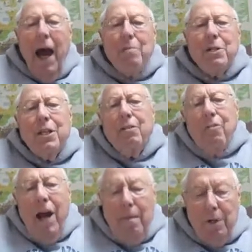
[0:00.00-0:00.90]
I was in
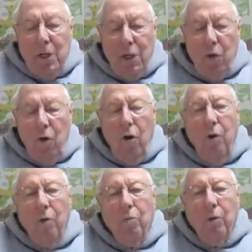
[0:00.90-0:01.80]
grammar
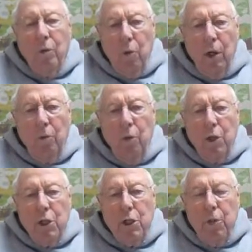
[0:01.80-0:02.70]
school when World
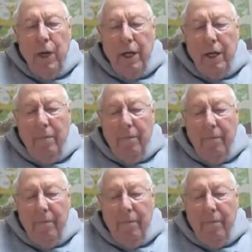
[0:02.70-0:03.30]
War II ended.